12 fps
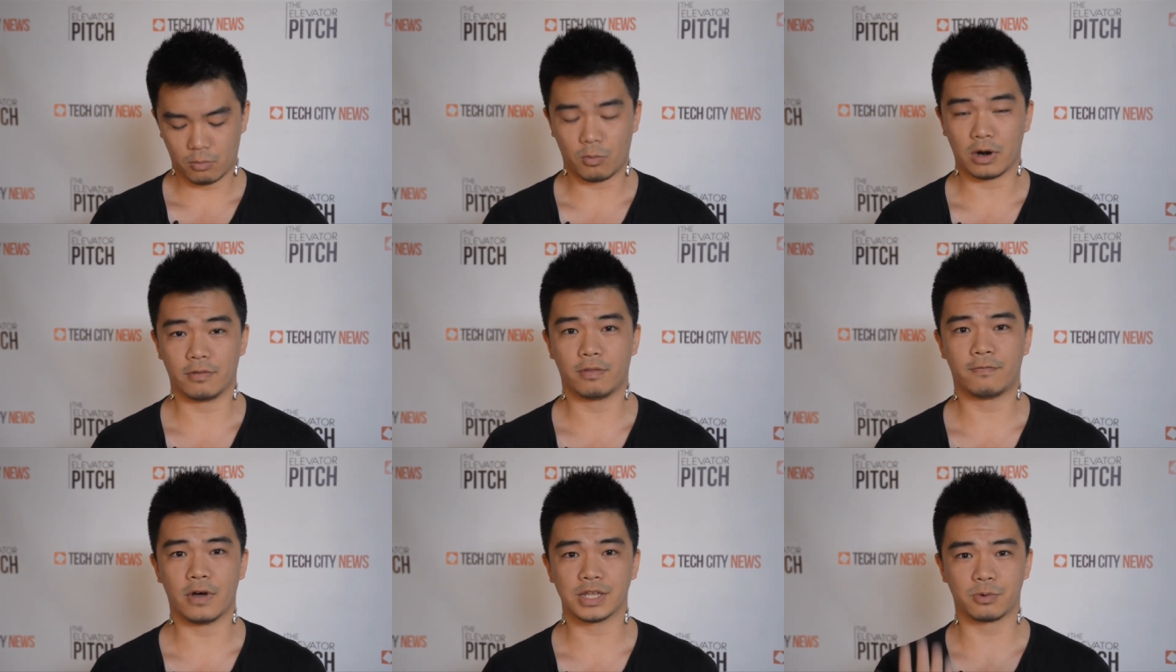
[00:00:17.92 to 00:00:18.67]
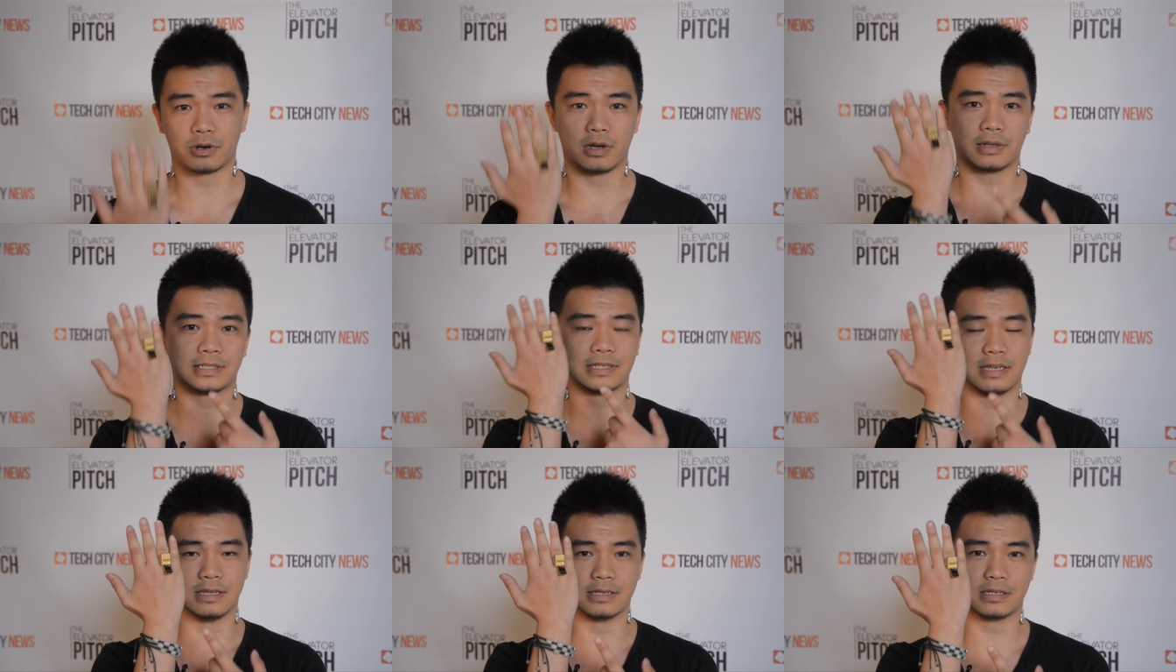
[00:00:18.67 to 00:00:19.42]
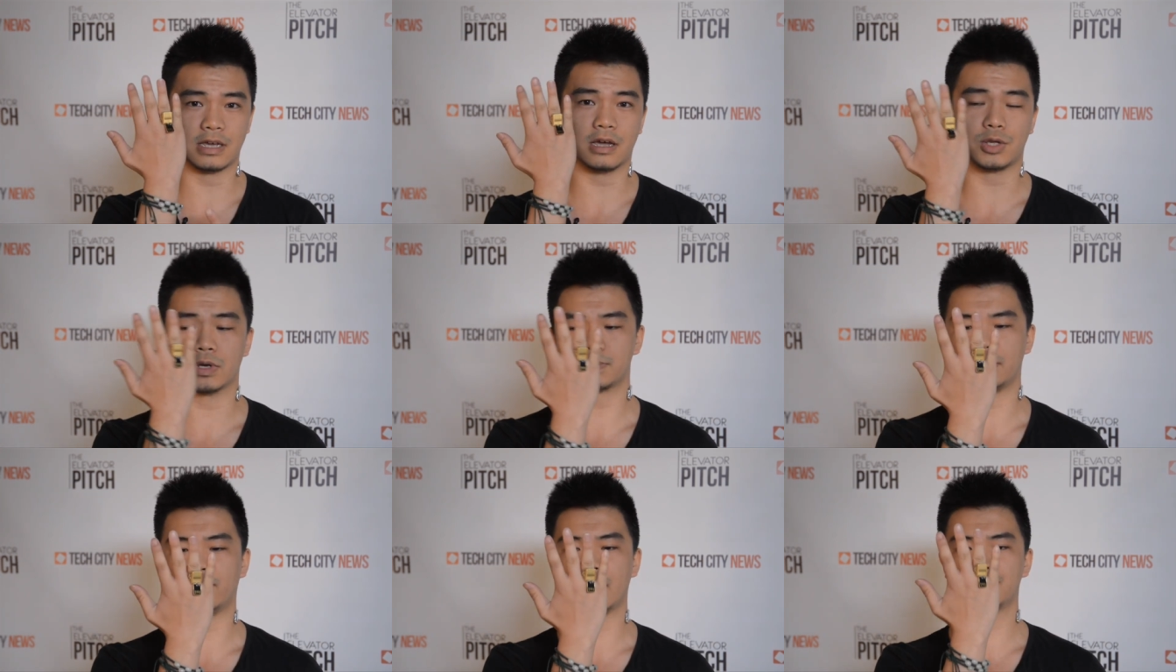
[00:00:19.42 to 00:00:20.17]
One of the first products is a
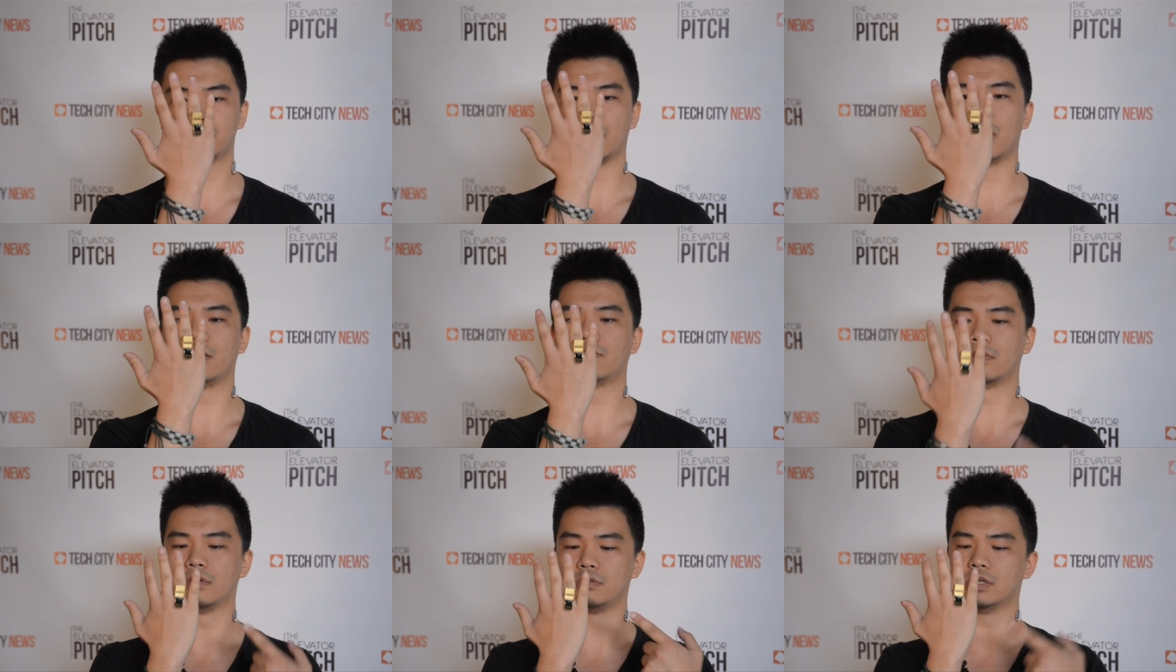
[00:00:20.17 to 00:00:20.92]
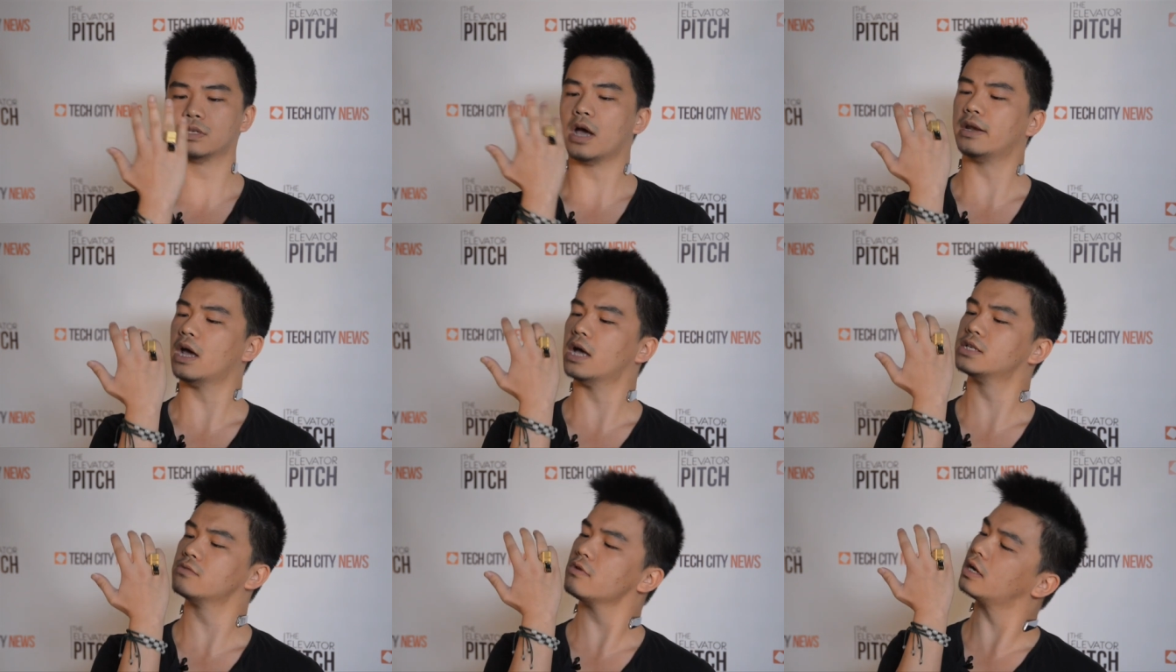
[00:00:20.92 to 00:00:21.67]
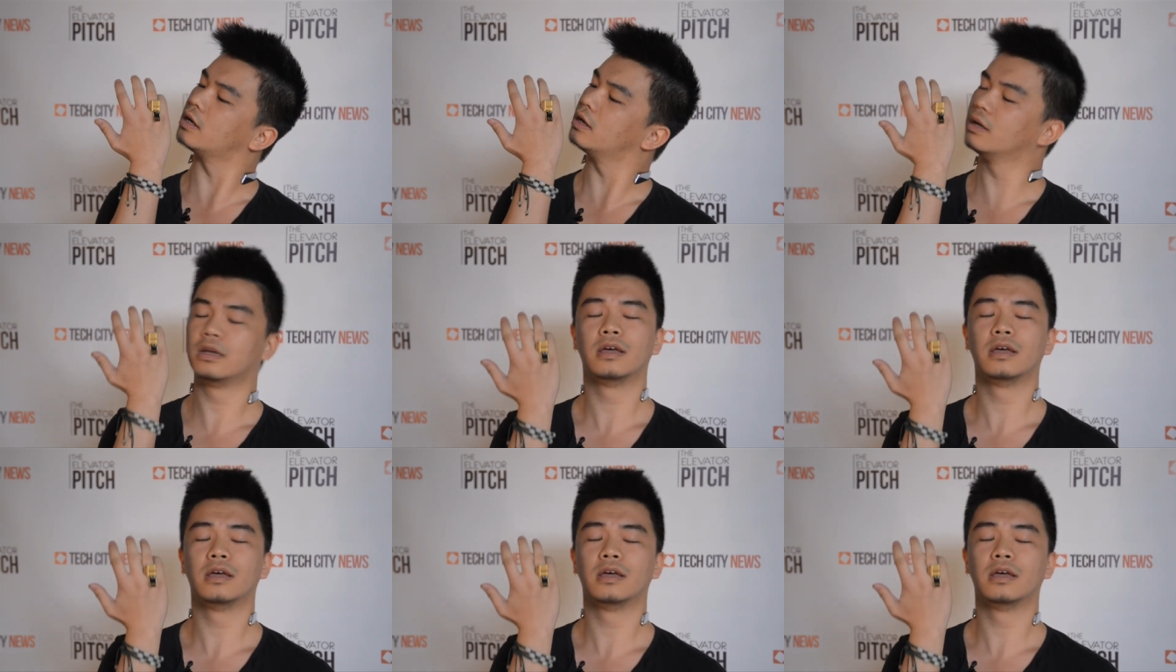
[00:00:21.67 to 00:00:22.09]
USB flash drive designed as a ring.